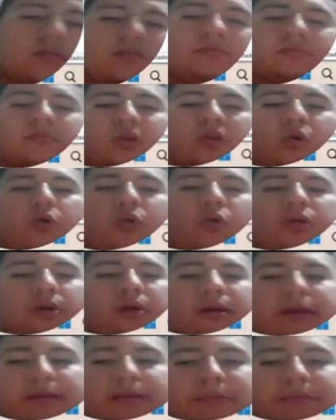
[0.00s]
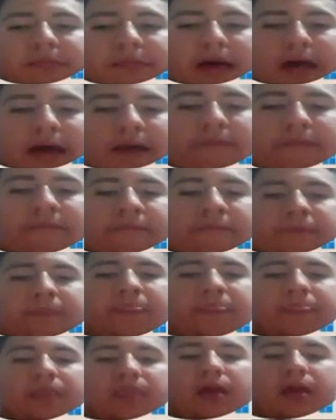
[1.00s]
going to imply.
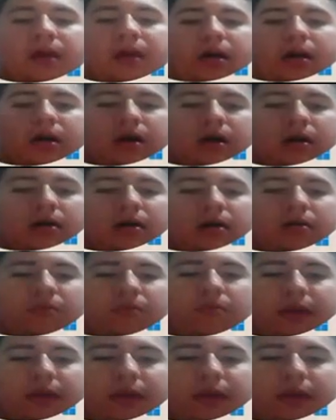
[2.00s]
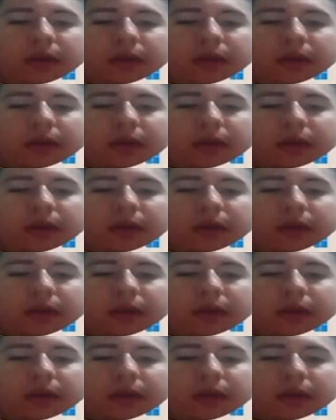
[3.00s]
Okay.